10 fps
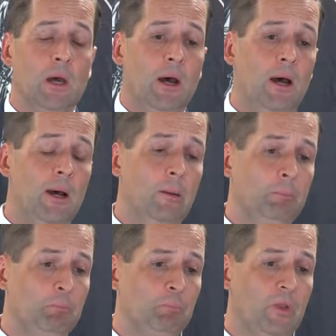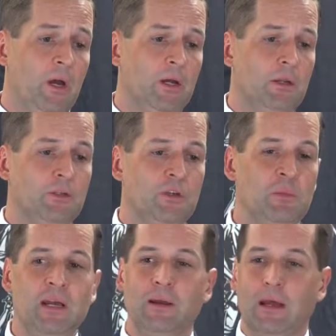To
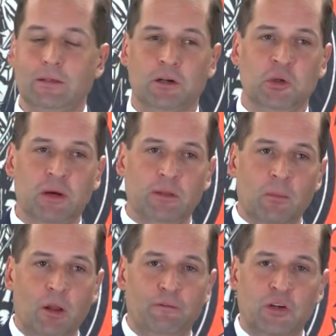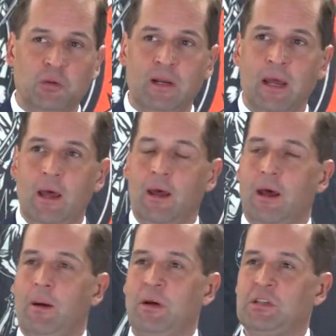me, I talked about the mullet fishermen,
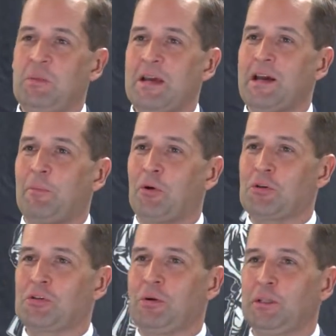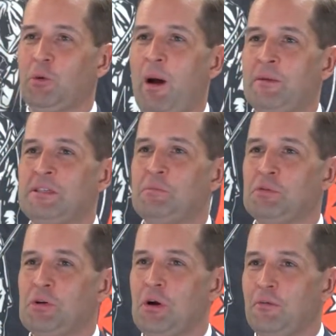but to me it got personal at the Robinson
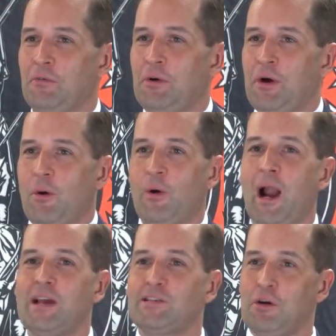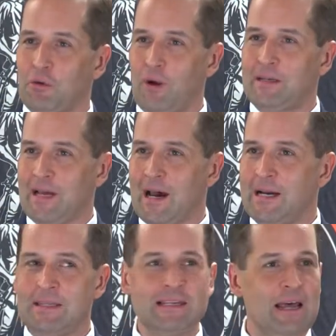Preserve when I saw the red
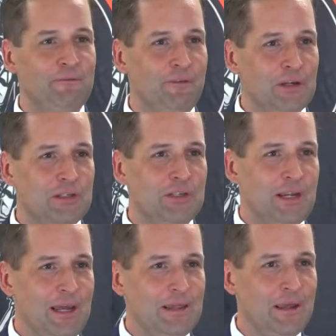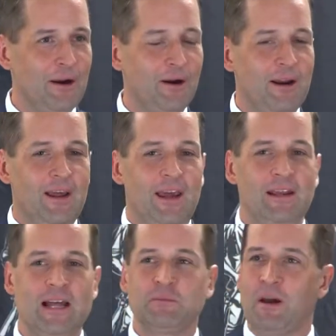tide and the dead fish in there,
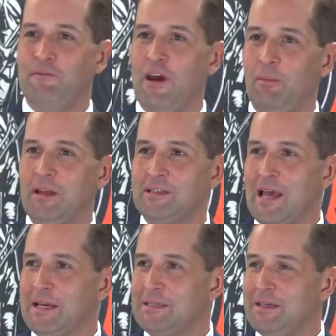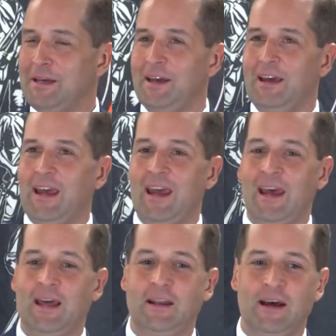and that's my family's legacy.
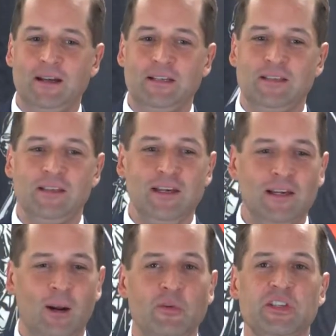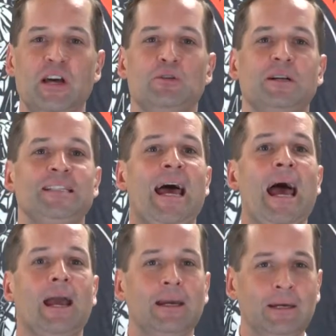And to see it almost under
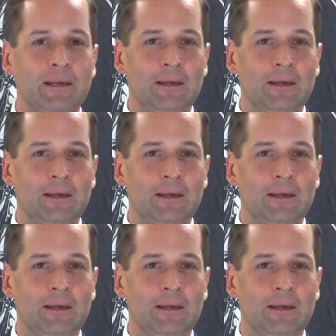attack